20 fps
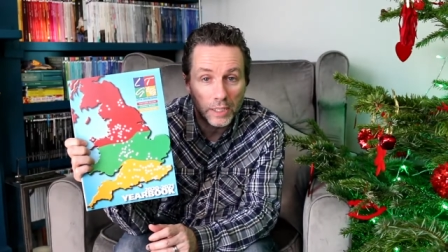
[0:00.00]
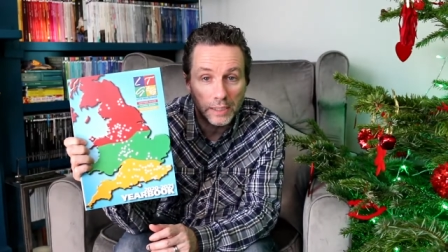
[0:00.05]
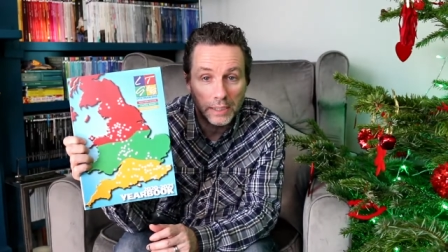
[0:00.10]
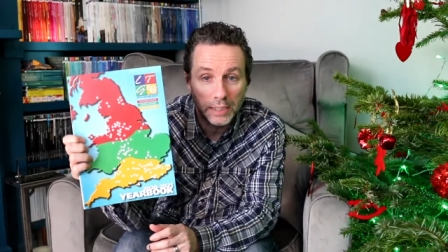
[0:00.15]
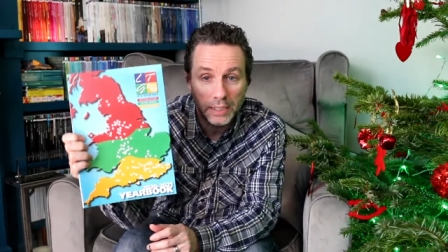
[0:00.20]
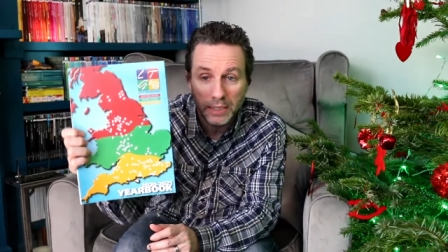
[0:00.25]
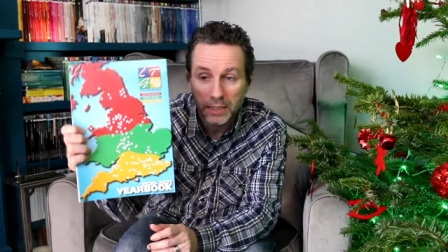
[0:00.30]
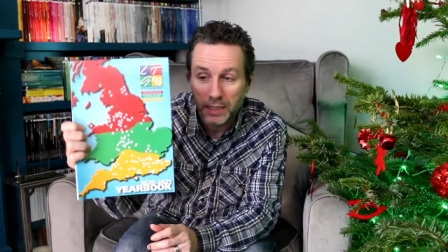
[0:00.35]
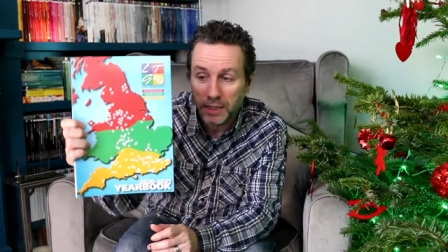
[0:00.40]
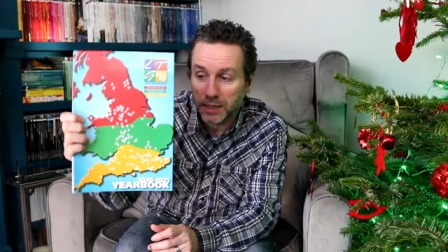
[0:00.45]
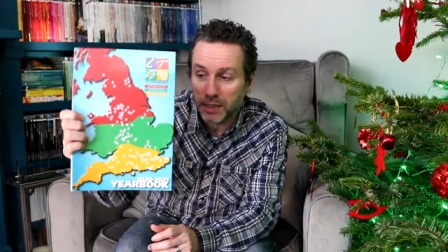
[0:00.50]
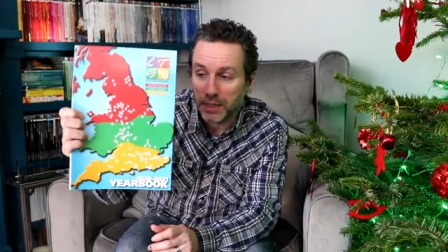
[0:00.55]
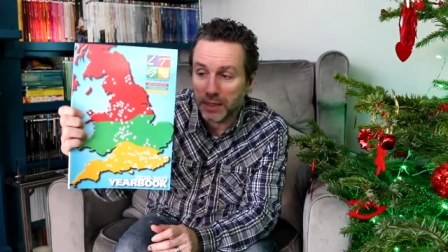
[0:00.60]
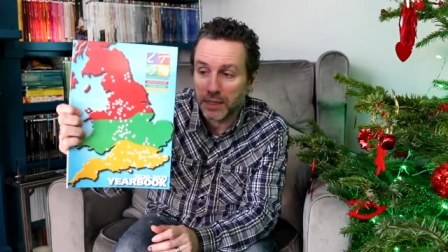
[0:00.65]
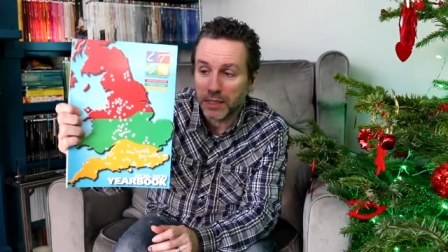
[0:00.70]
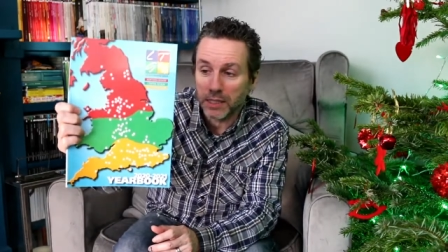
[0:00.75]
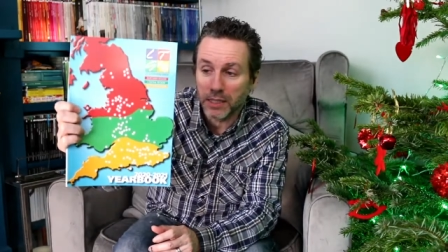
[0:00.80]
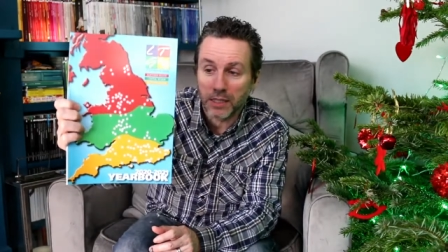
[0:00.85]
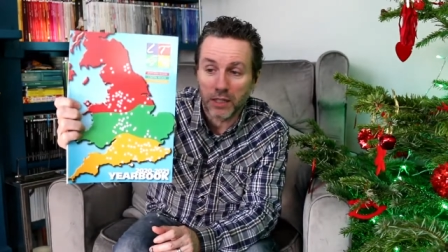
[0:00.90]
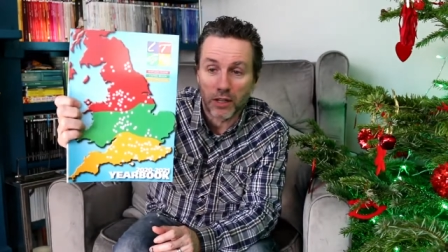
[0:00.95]
and this
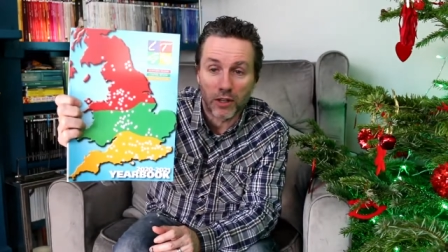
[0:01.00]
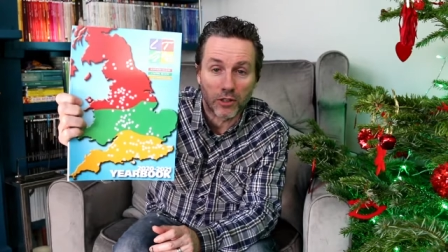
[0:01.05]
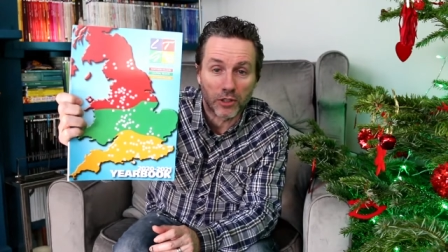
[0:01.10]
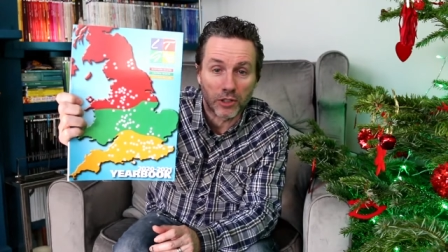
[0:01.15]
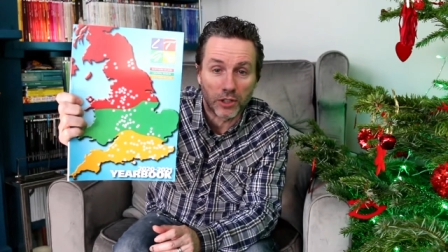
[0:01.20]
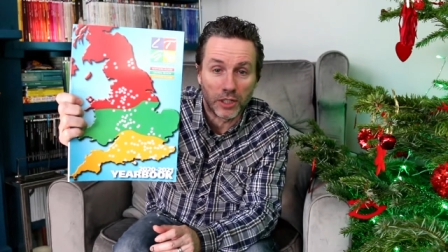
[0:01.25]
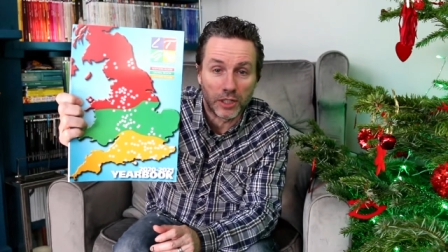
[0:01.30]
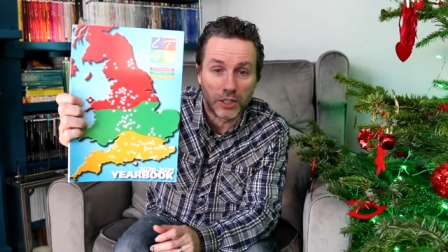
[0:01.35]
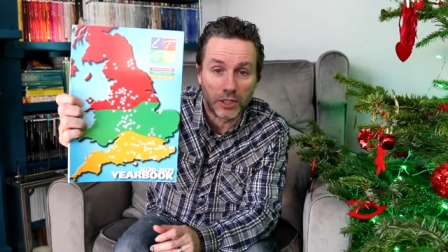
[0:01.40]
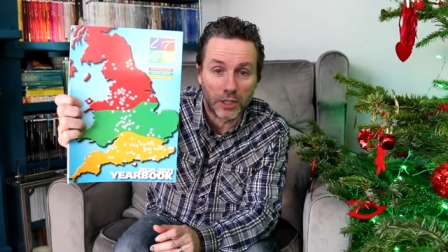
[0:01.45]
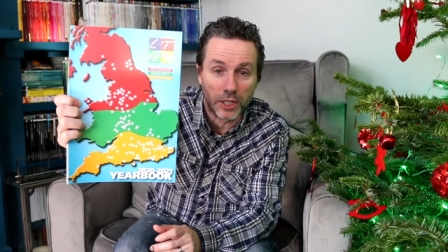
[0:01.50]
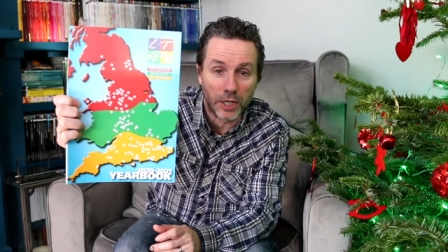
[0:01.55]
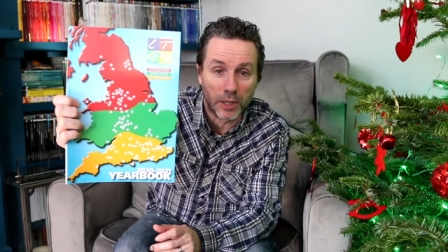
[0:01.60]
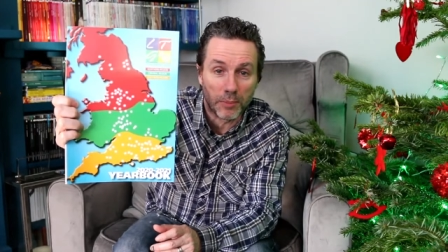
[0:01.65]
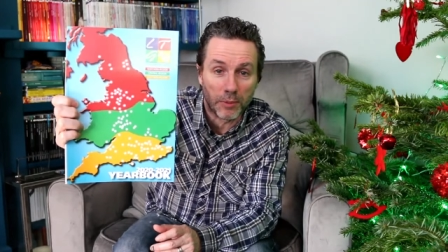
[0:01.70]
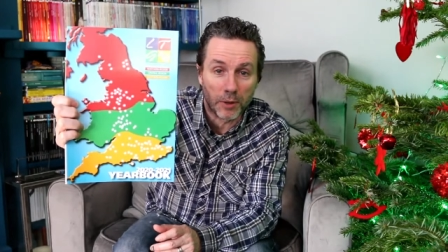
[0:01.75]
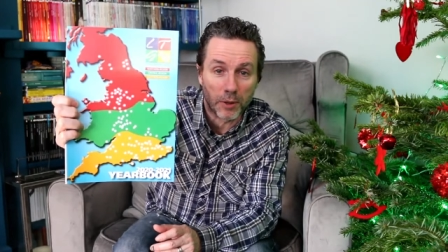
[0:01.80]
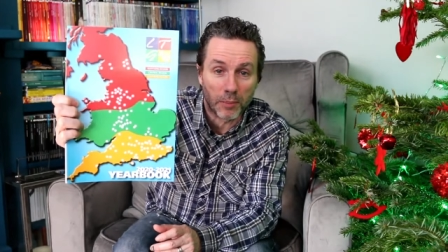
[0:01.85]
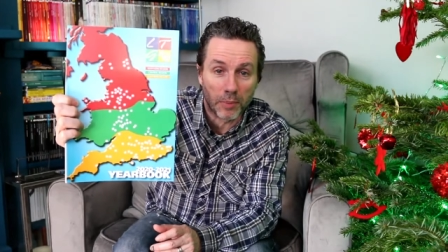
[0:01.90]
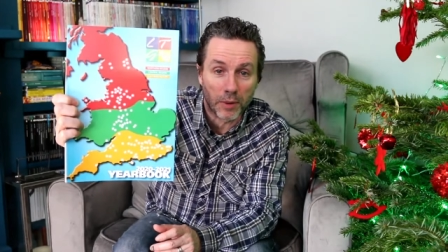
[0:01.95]
is last year's
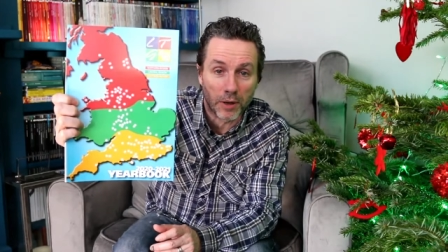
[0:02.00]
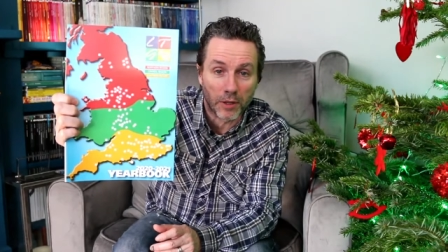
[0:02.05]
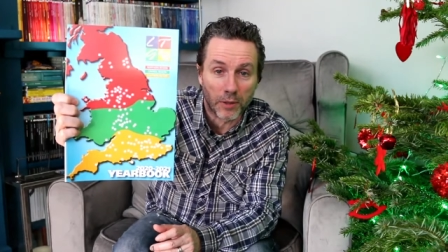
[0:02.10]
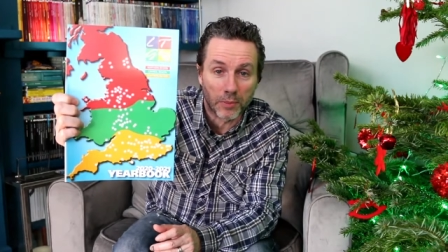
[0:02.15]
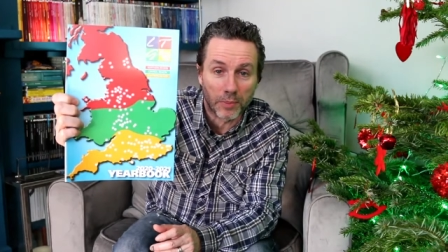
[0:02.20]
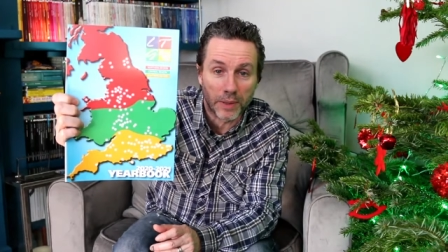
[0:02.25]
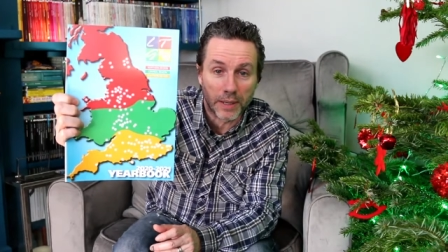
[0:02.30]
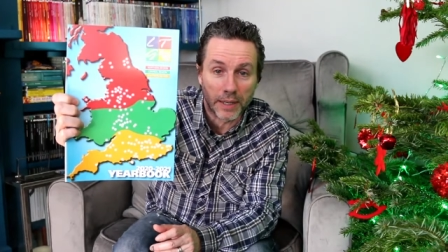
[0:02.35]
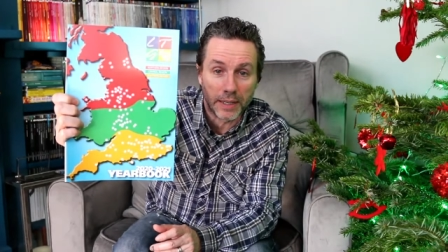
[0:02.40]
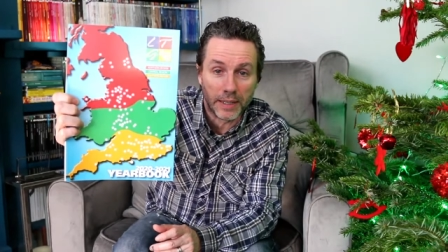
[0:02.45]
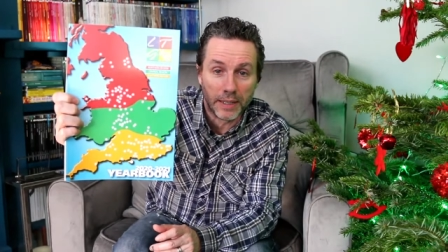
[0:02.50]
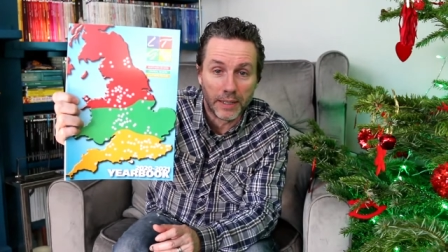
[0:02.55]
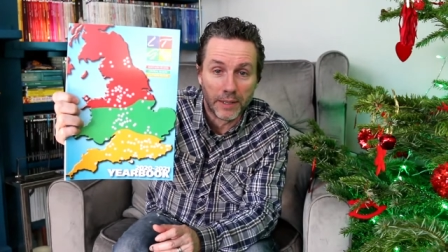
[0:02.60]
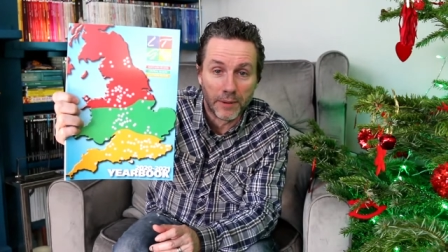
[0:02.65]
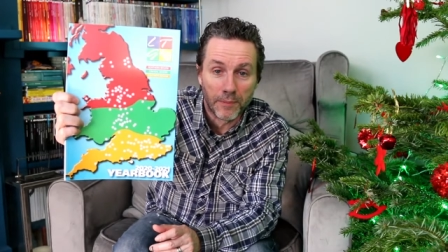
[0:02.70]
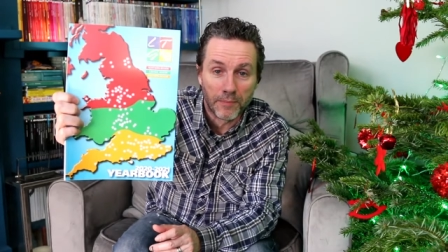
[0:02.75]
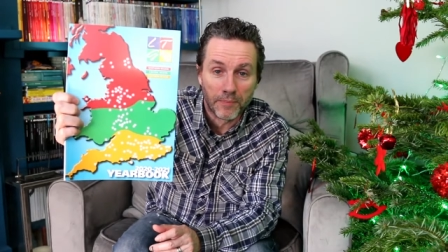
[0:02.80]
yearbook, by the way.